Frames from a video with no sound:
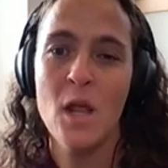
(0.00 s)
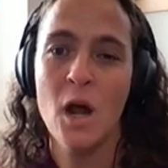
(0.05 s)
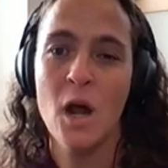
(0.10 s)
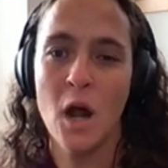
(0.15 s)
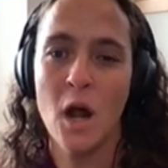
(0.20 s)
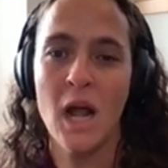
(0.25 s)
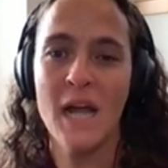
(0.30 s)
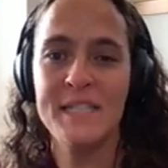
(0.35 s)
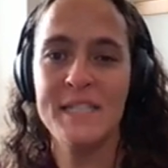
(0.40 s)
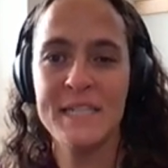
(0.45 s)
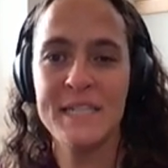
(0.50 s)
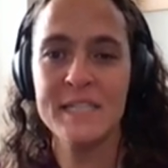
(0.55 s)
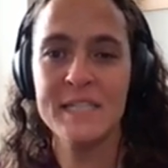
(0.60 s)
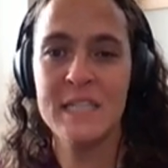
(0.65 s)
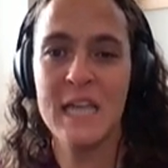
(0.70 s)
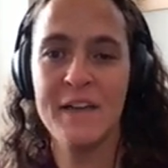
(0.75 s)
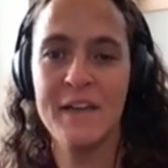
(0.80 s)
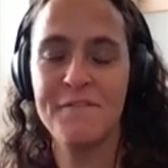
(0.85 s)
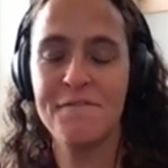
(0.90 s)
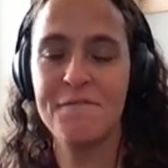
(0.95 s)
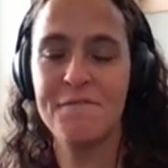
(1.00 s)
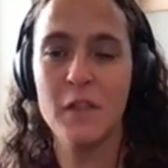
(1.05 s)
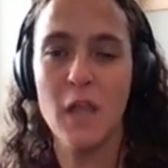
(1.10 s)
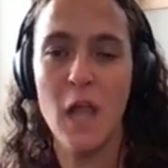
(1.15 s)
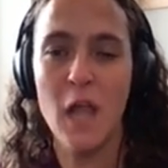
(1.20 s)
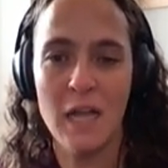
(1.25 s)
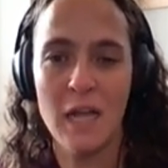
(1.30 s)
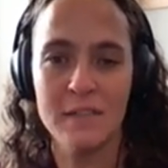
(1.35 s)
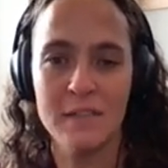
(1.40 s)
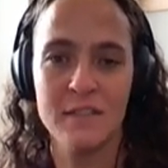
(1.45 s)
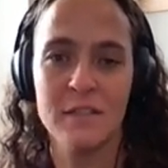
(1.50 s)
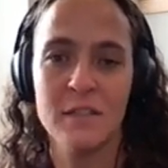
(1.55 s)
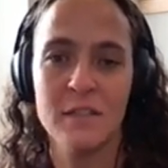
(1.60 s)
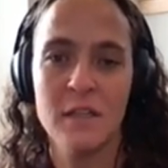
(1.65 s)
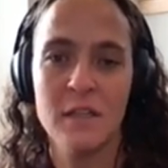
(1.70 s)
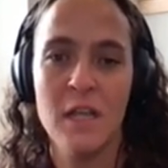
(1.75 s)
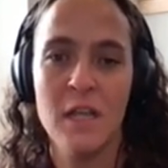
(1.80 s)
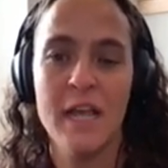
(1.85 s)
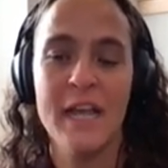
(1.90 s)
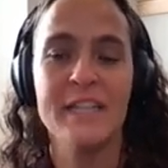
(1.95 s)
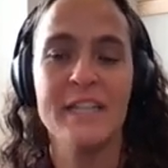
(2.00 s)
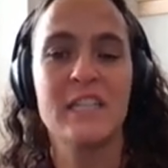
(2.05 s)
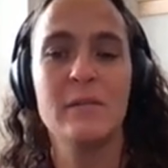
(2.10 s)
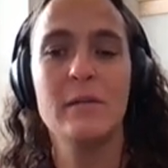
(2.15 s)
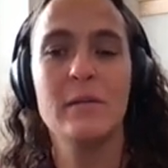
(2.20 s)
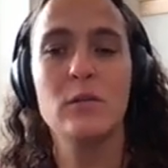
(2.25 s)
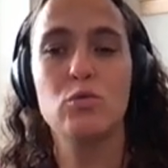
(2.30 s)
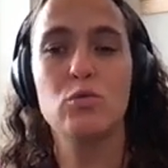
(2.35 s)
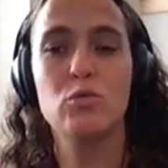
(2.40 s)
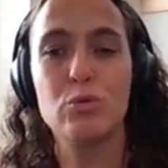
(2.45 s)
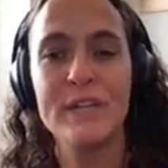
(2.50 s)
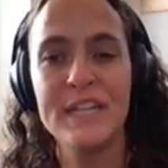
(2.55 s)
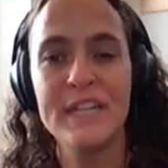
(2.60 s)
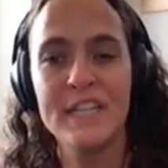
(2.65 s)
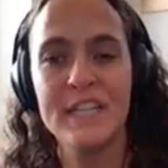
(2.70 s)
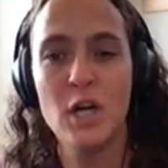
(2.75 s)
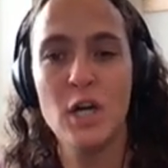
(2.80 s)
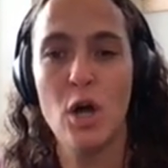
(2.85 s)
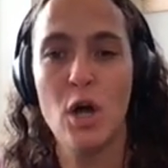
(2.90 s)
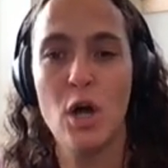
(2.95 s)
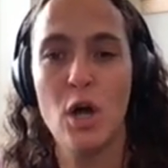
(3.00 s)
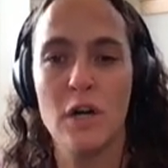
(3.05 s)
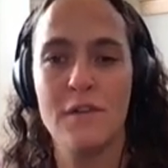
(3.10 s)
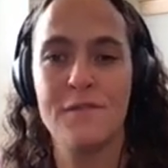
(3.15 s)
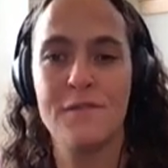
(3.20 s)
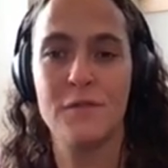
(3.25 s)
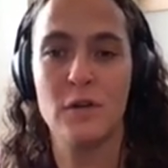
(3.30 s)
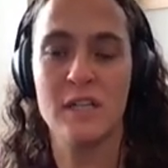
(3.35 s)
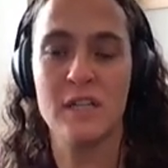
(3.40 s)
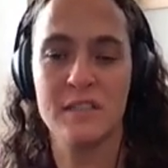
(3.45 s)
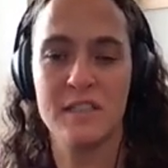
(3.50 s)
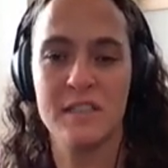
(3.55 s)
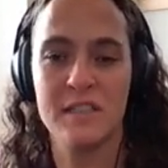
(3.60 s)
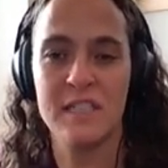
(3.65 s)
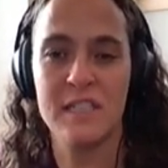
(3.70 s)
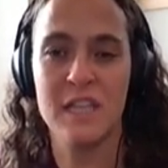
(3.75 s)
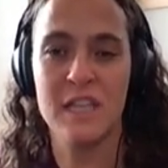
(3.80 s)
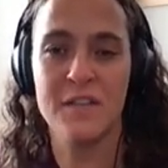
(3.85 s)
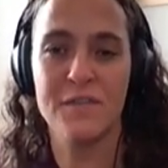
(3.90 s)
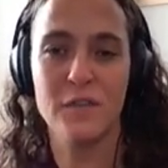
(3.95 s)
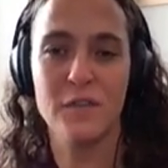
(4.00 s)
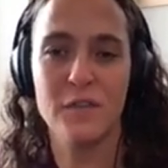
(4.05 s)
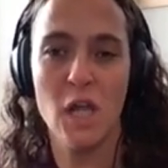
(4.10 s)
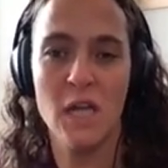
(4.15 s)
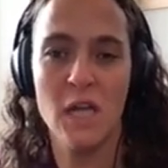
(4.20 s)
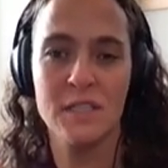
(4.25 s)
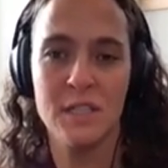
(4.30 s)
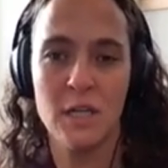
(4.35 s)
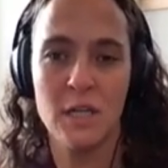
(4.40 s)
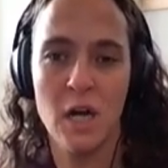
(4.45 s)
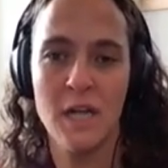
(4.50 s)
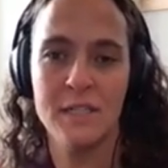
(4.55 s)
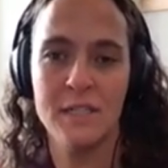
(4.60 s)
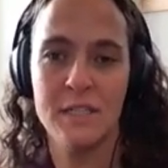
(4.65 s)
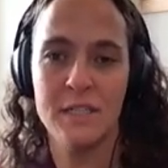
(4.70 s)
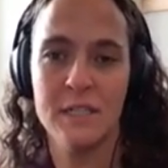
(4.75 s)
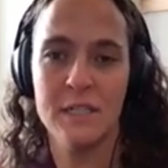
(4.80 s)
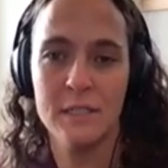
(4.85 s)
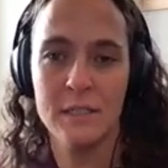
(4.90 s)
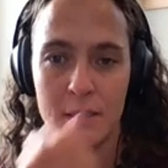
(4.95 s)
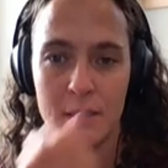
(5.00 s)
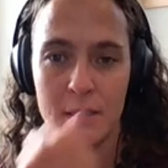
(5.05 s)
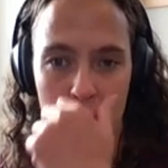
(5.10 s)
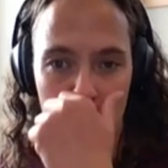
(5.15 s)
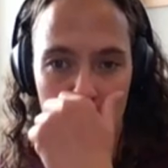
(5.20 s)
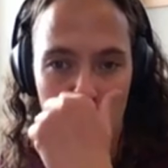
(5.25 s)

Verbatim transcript: Our ideas have flaws. It's going to be really hard for us to see the flaws in our ideas